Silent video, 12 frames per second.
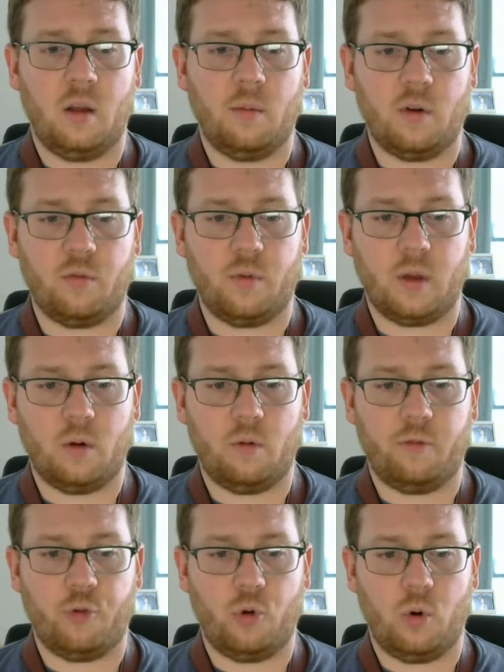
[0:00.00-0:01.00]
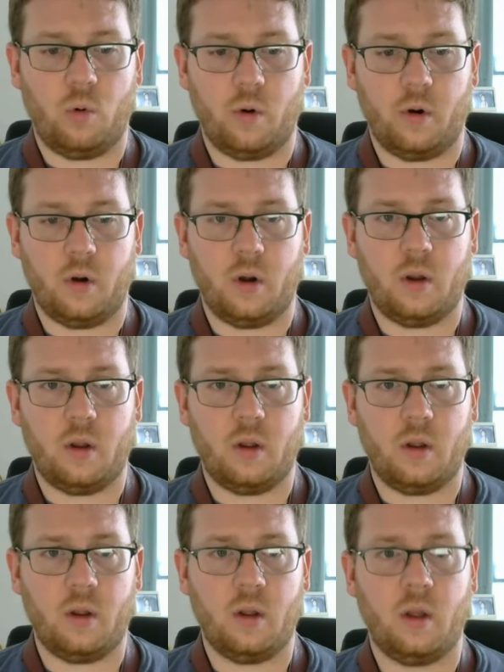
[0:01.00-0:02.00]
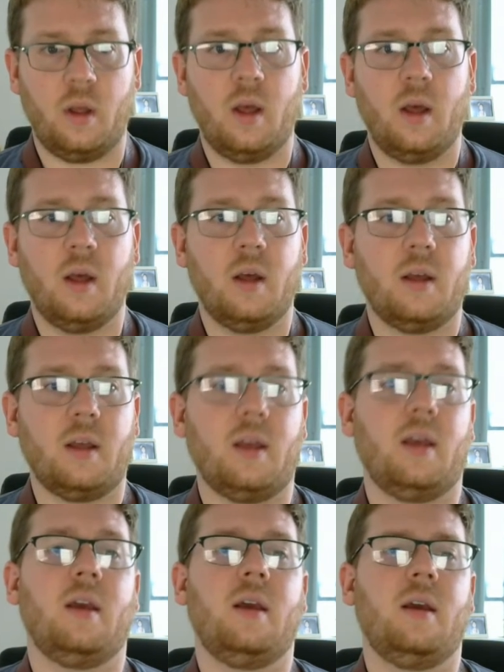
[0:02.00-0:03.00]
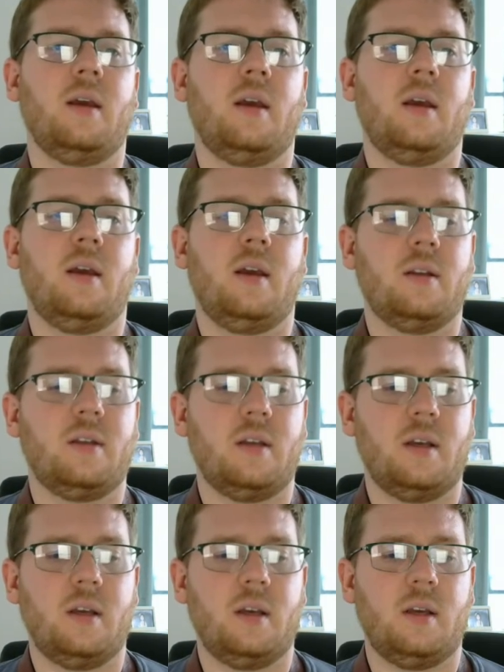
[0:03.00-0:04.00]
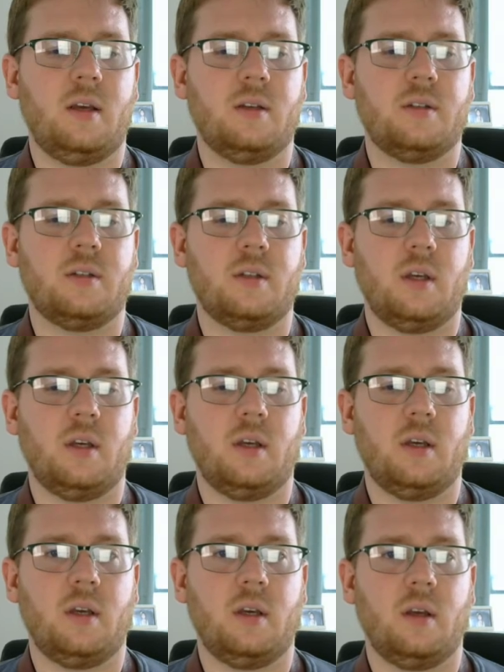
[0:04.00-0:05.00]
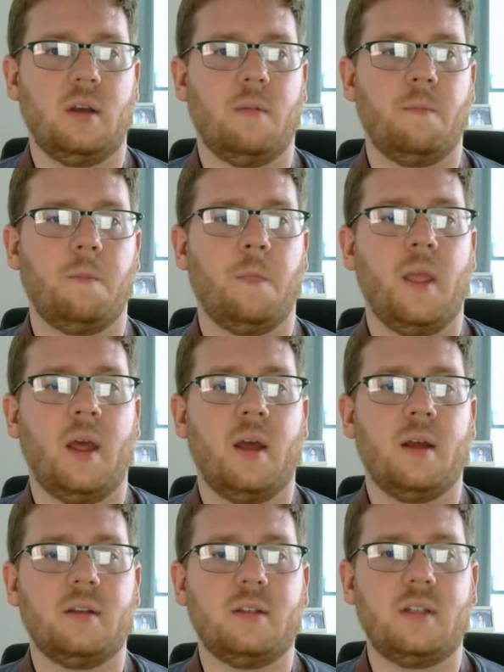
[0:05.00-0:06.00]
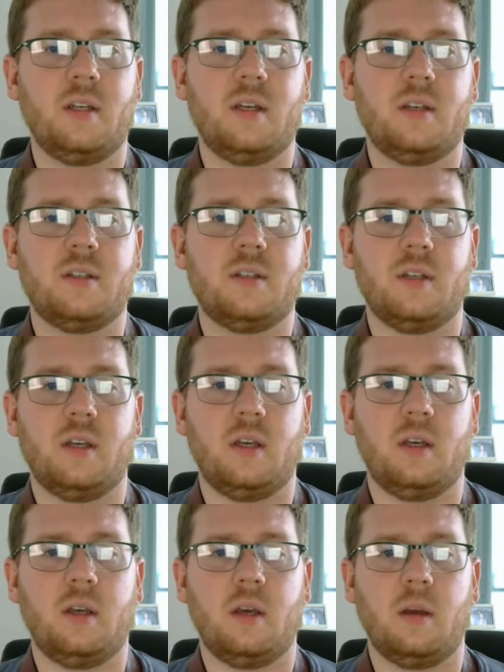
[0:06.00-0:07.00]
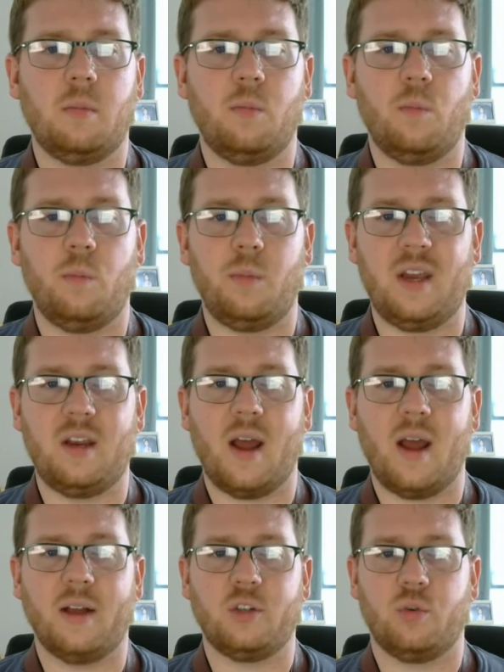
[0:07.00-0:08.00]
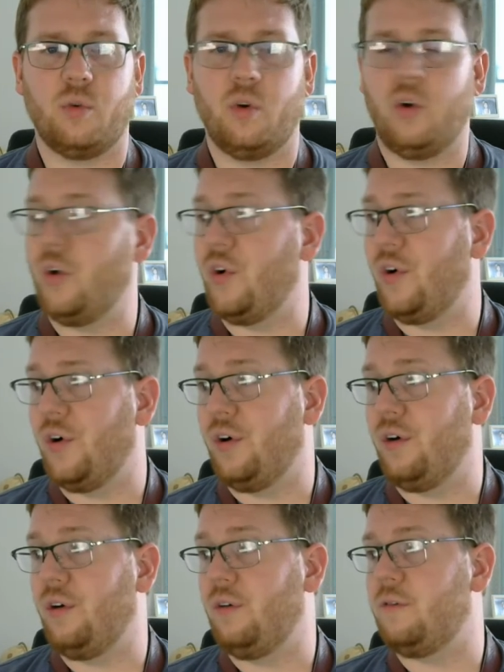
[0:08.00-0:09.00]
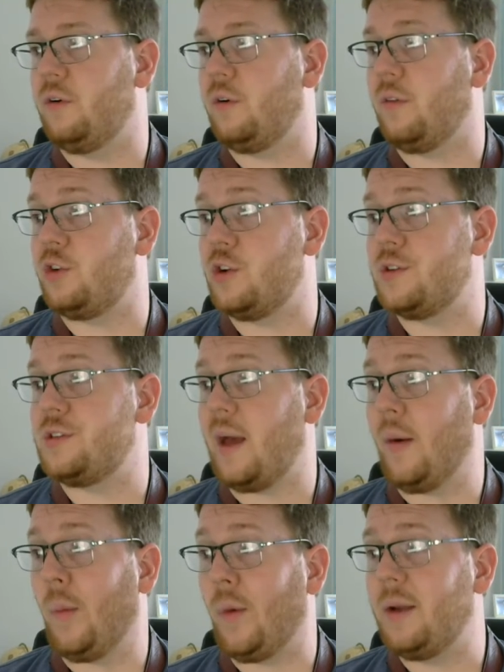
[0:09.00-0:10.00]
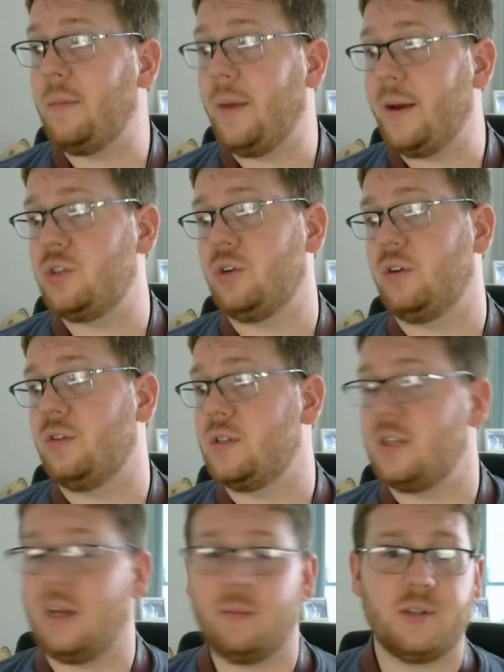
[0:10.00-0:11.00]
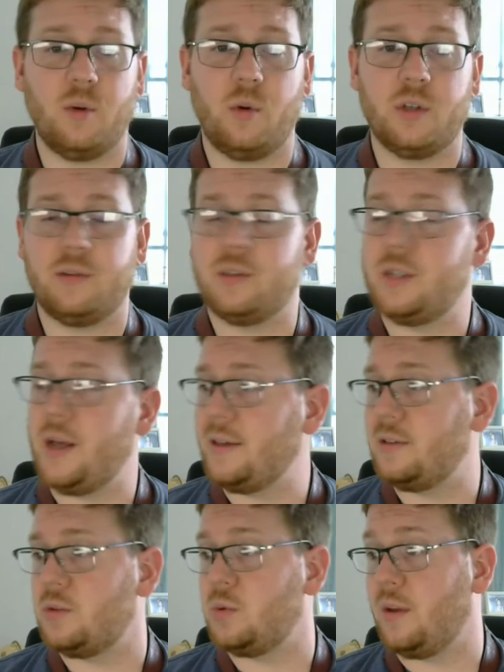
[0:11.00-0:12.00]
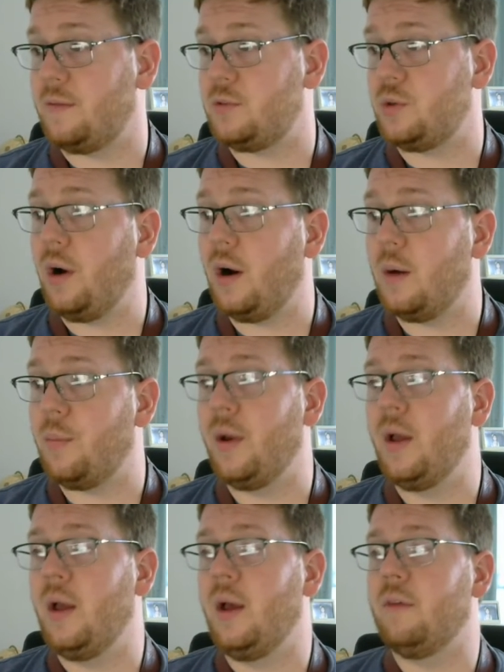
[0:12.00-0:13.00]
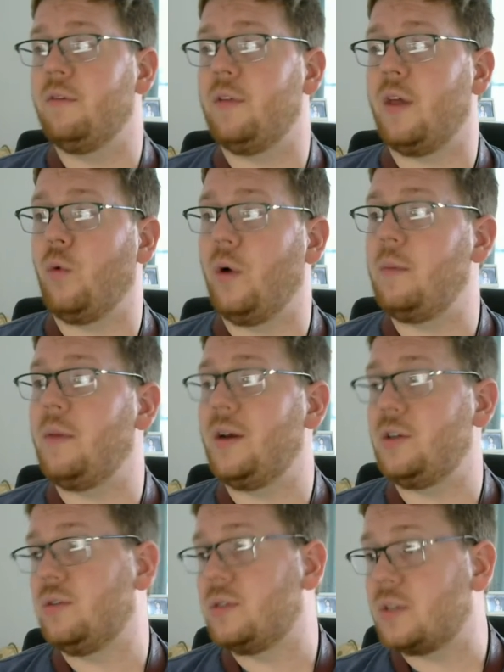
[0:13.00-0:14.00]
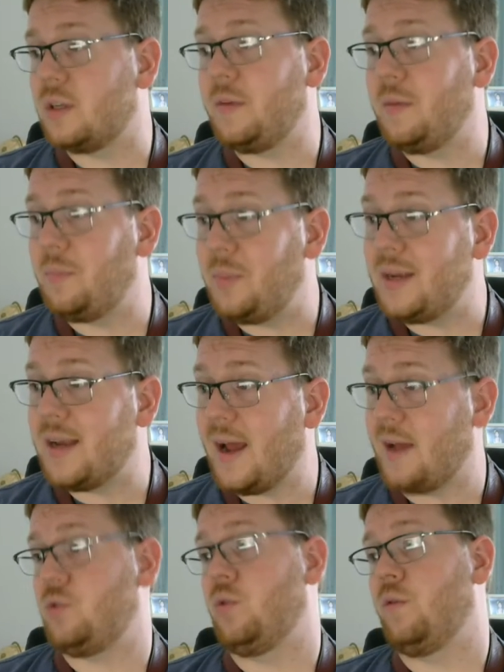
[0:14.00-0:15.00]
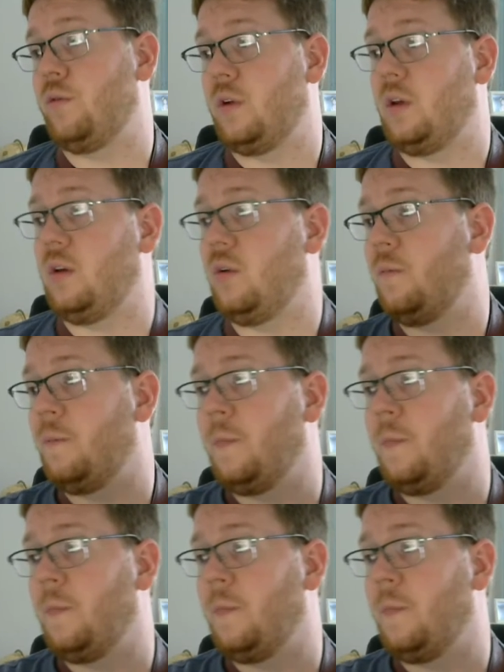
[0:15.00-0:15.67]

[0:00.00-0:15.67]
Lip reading: but if we go forward, E, E, D, C, D, C, B natural for just that one measure, the same as it was for saxes with F sharp. For that one measure, it's going to be B natural for you.